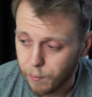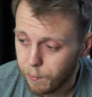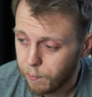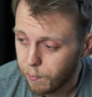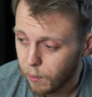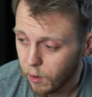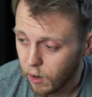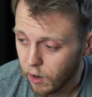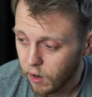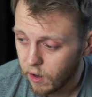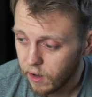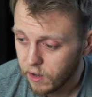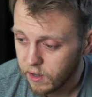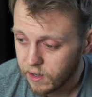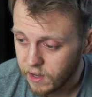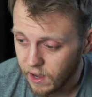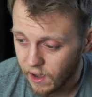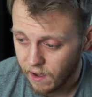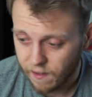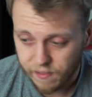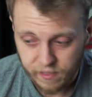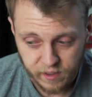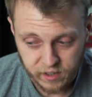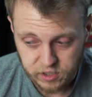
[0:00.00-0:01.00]
But
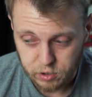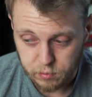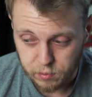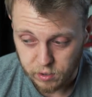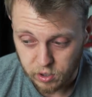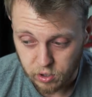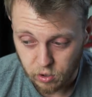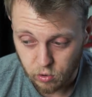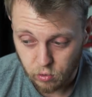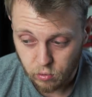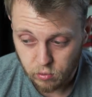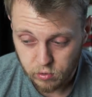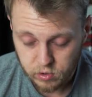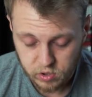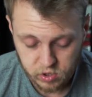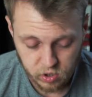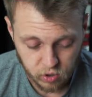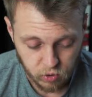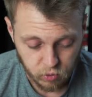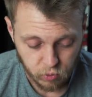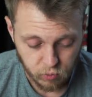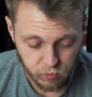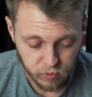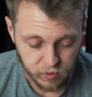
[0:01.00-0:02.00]
yeah, that should be cool,
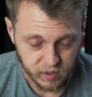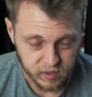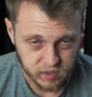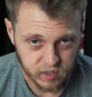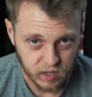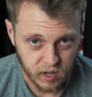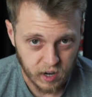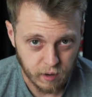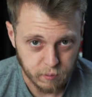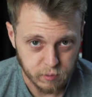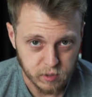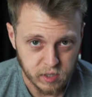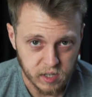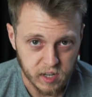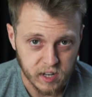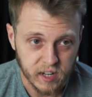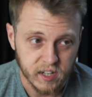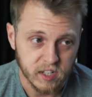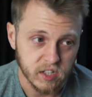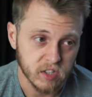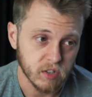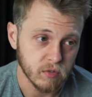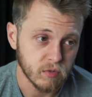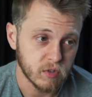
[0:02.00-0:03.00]
so that's going to happen
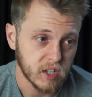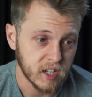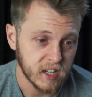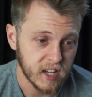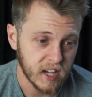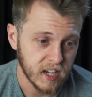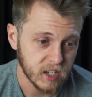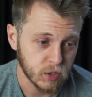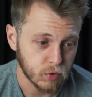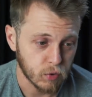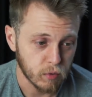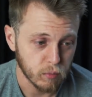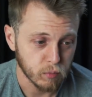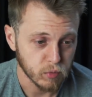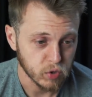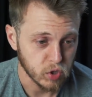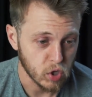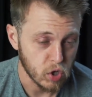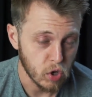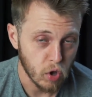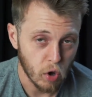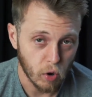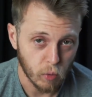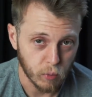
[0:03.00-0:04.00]
today. So today's run was
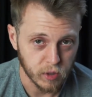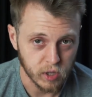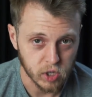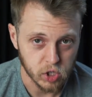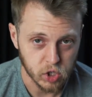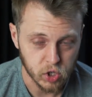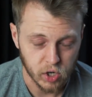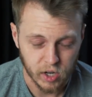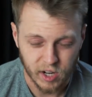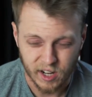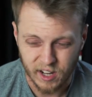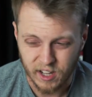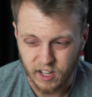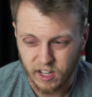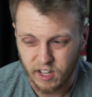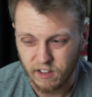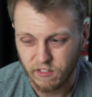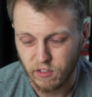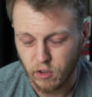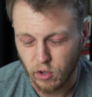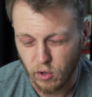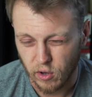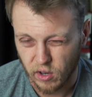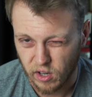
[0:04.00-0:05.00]
not with the trailer,
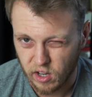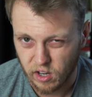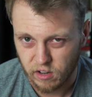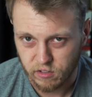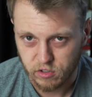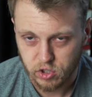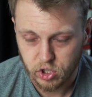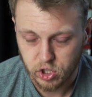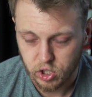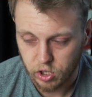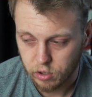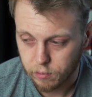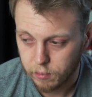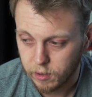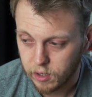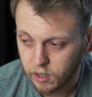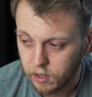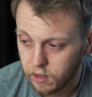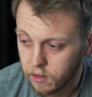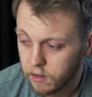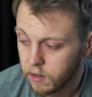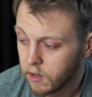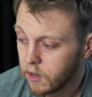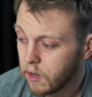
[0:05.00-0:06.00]
even though it kind of should have
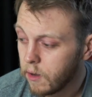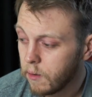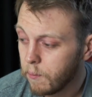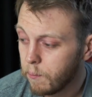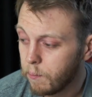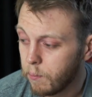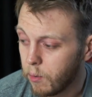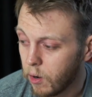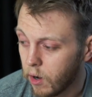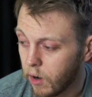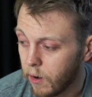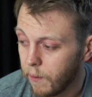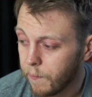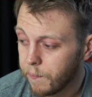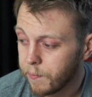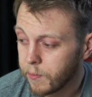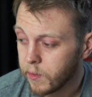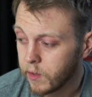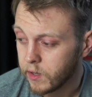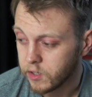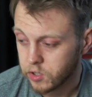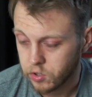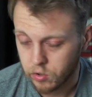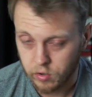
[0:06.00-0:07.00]
been, but
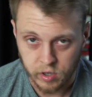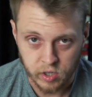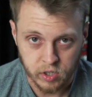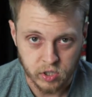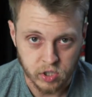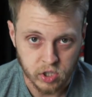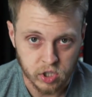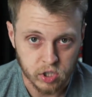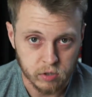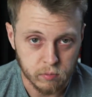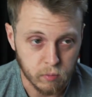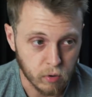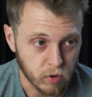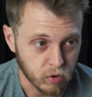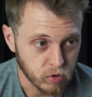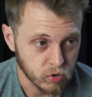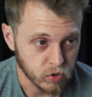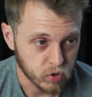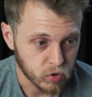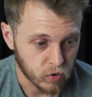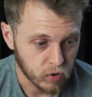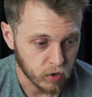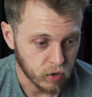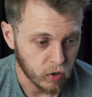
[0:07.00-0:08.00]
that's alright because
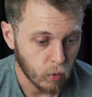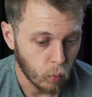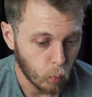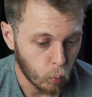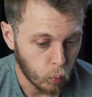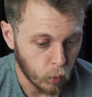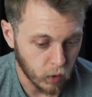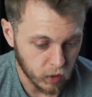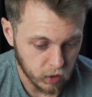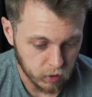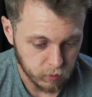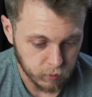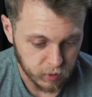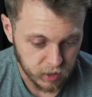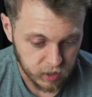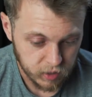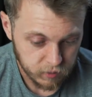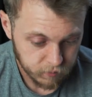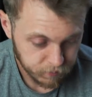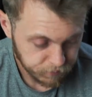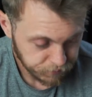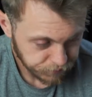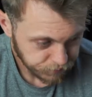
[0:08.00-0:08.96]
tomorrow's run will be.